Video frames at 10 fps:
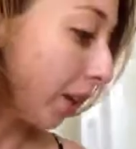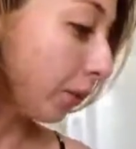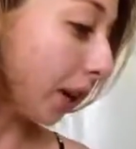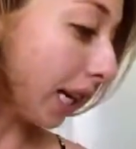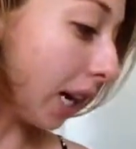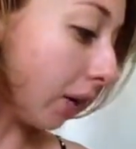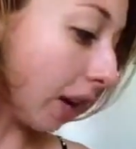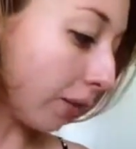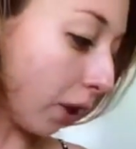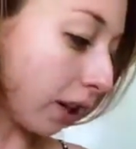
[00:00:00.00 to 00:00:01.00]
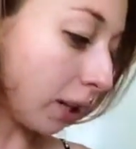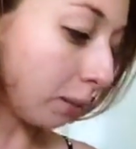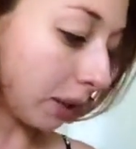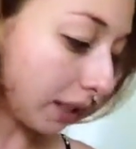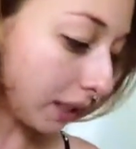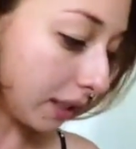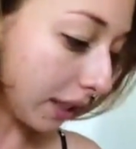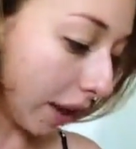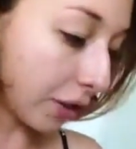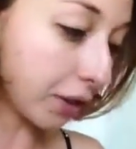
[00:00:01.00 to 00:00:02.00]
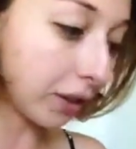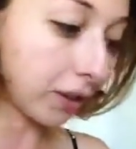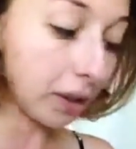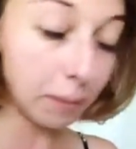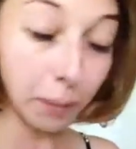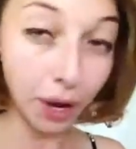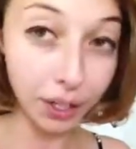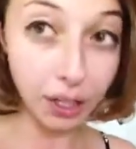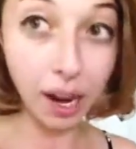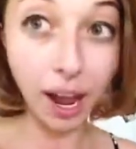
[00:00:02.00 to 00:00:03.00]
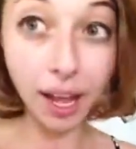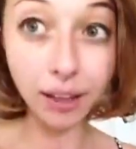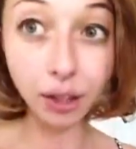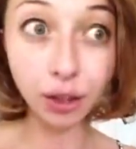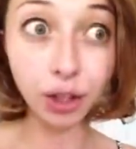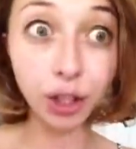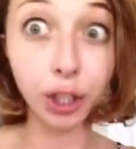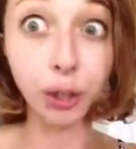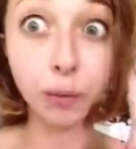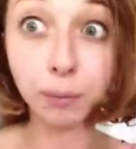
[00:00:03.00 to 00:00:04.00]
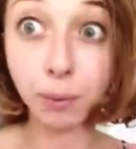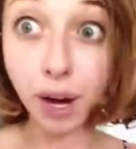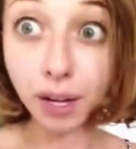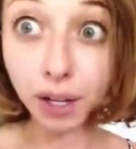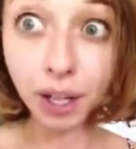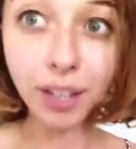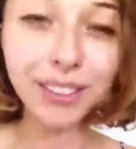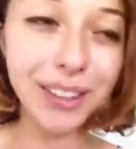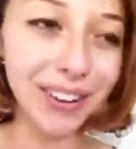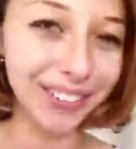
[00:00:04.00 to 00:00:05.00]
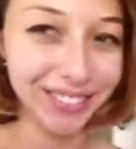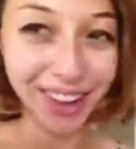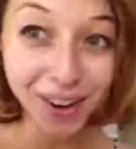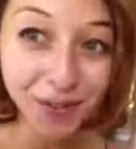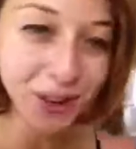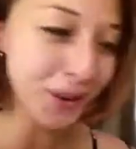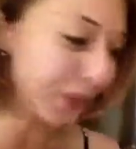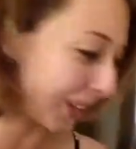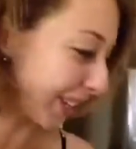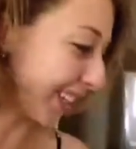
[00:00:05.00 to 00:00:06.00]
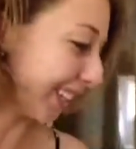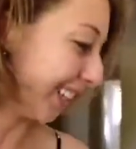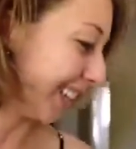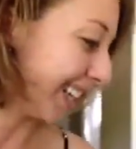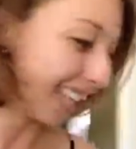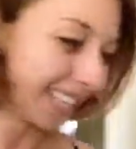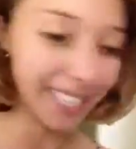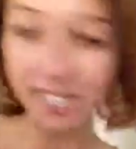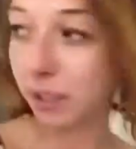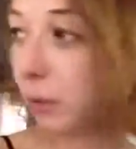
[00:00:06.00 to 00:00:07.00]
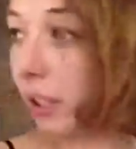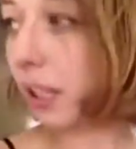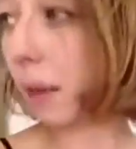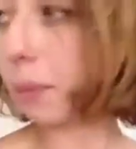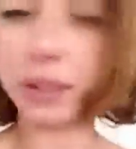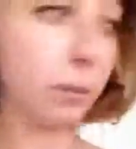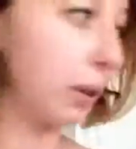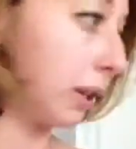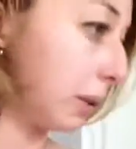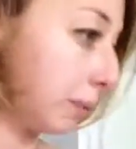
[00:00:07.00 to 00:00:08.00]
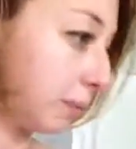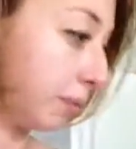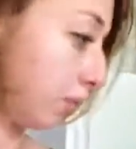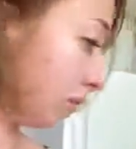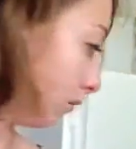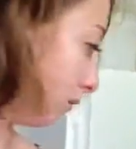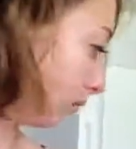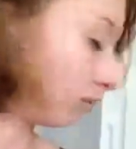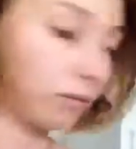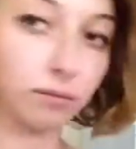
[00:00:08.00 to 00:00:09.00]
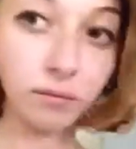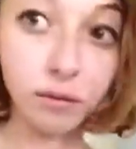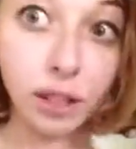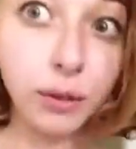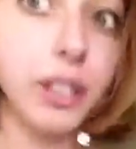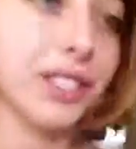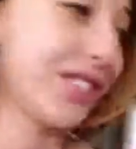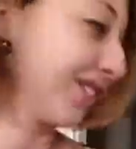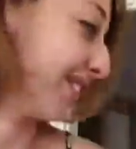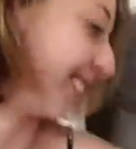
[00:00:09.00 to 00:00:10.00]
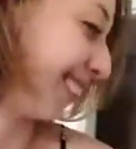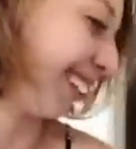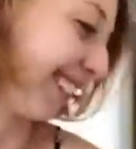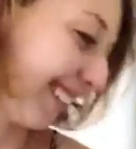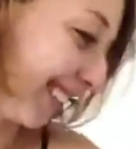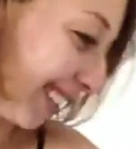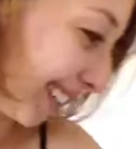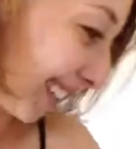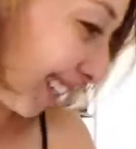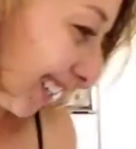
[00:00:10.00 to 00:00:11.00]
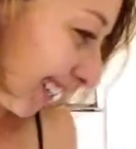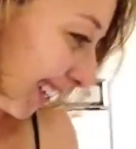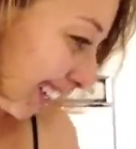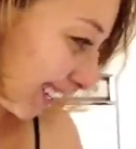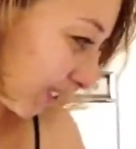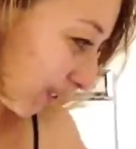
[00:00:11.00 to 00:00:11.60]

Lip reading: right now I have already blended together the butter and the sugar. Butter? No, not real butter. It is, where did I put the butter? In the fridge. It is